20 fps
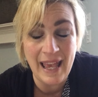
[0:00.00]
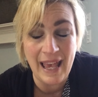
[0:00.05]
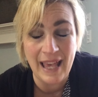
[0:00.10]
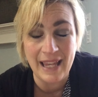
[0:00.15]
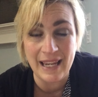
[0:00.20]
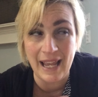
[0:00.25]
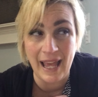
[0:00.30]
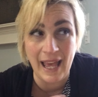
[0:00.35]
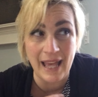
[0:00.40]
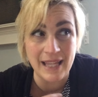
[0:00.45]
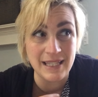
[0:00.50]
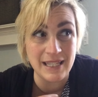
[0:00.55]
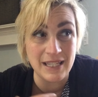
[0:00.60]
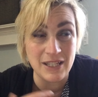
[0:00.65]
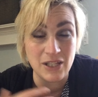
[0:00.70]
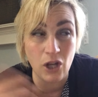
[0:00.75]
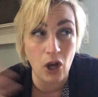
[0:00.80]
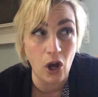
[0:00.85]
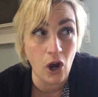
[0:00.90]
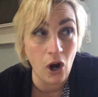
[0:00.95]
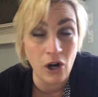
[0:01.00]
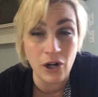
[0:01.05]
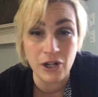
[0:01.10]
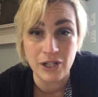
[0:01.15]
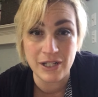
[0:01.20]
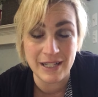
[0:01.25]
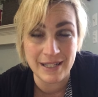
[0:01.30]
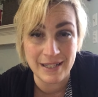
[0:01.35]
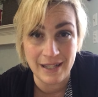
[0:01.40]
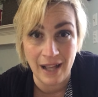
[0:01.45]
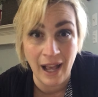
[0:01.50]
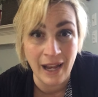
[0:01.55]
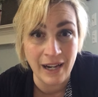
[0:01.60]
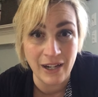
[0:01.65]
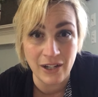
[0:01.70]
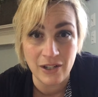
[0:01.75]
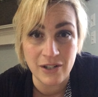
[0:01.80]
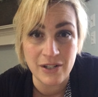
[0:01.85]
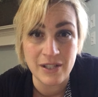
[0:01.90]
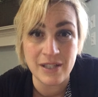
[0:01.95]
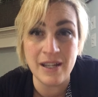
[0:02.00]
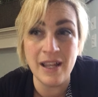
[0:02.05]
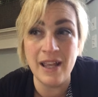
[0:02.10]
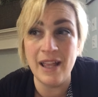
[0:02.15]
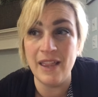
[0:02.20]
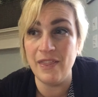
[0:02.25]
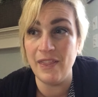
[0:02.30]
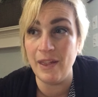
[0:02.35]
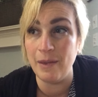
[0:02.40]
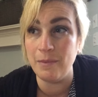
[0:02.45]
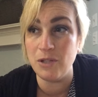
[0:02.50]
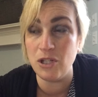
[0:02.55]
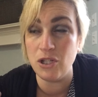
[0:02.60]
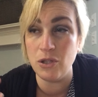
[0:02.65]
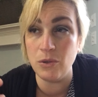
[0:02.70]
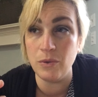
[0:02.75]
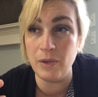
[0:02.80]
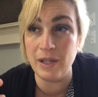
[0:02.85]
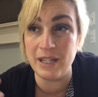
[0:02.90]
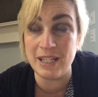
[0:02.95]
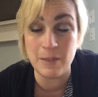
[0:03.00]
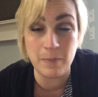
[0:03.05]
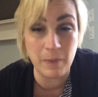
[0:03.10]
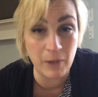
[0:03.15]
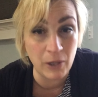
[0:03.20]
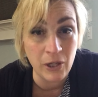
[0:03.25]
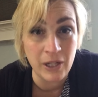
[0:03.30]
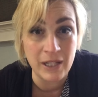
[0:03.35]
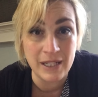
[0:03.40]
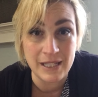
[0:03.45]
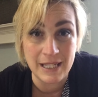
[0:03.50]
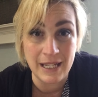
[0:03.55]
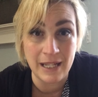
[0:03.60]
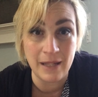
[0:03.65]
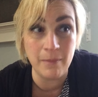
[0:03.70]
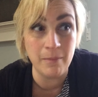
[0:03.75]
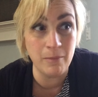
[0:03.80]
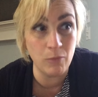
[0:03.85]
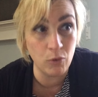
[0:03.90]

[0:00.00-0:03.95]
And as his heart desires them to experience him,